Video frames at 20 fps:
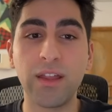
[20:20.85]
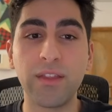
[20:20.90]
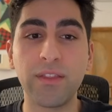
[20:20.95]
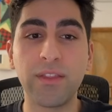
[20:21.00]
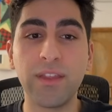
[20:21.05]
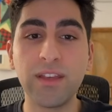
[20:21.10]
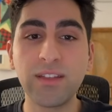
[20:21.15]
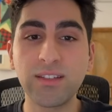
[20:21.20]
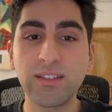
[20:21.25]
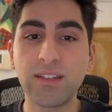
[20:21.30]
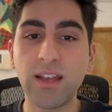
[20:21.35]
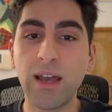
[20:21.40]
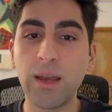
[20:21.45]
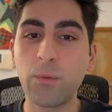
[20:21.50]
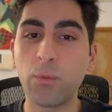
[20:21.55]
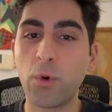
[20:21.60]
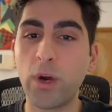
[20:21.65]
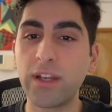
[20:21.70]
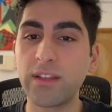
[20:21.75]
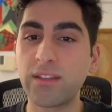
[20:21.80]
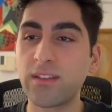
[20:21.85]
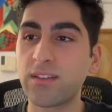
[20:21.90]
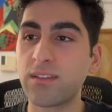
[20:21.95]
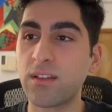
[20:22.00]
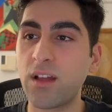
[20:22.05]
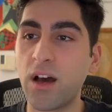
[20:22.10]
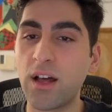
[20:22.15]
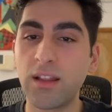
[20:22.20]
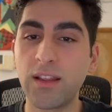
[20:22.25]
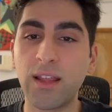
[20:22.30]
This time white does
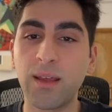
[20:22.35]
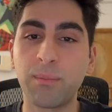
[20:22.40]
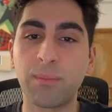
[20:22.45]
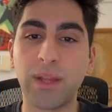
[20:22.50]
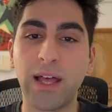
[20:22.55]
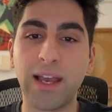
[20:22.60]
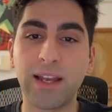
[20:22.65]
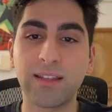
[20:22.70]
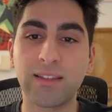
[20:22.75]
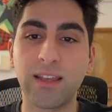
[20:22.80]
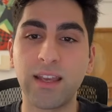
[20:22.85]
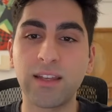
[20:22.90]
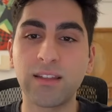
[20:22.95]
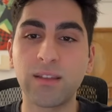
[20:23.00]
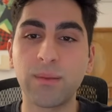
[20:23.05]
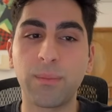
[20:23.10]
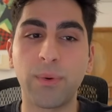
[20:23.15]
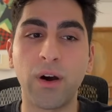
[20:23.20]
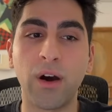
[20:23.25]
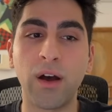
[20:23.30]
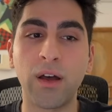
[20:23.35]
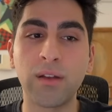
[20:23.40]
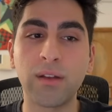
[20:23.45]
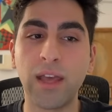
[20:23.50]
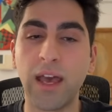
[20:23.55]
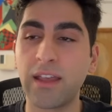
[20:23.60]
not let black take the pawn